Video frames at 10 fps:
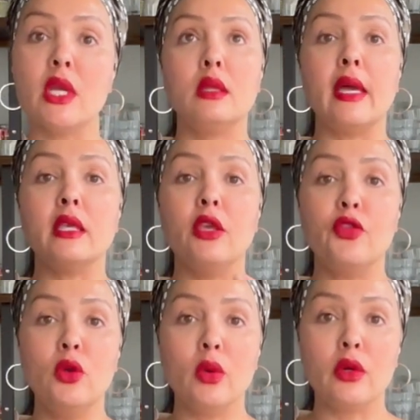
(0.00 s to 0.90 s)
Like if
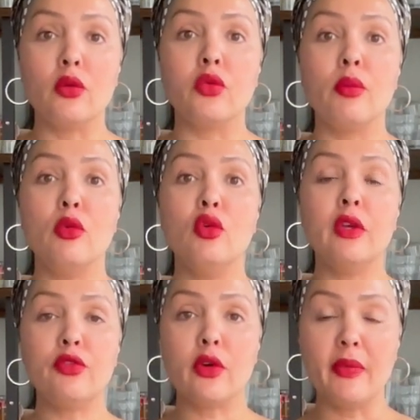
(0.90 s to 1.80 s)
you were to remove it
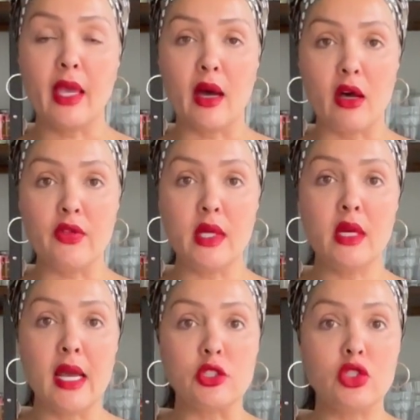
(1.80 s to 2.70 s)
from the oven
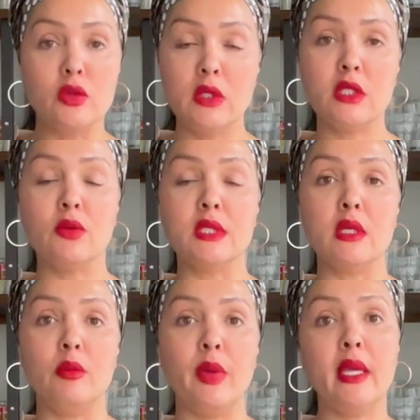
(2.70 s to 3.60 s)
as soon as it was
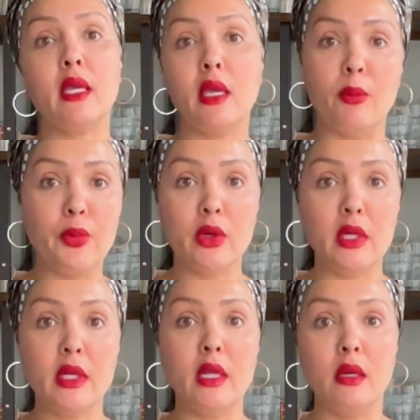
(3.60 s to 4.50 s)
done baking and put
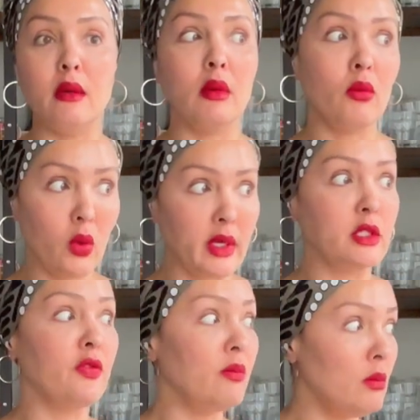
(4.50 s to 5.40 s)
it in what is